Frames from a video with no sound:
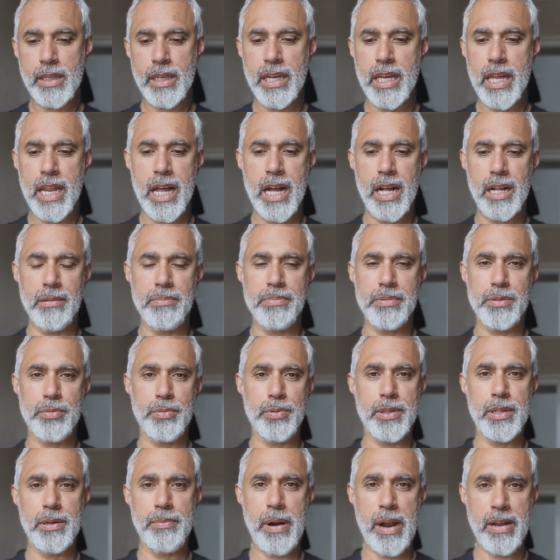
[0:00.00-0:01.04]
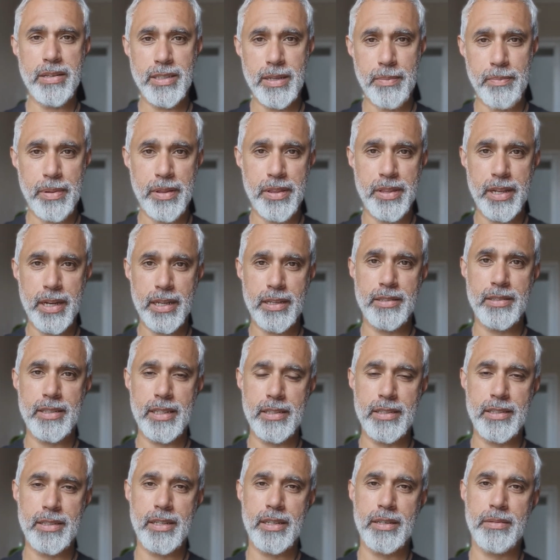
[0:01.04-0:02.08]
it helps with the parasympathetic
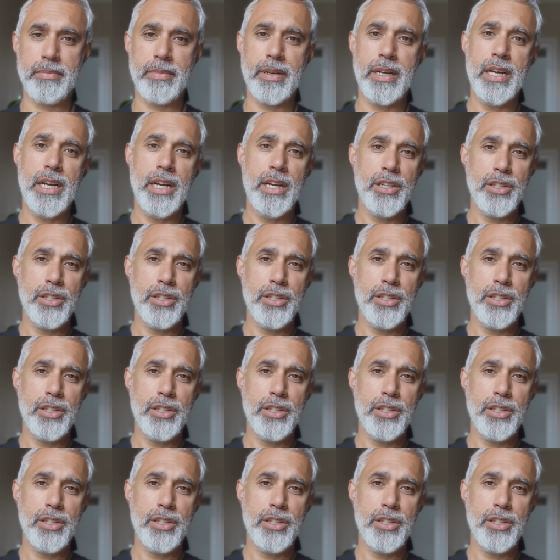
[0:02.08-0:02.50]
system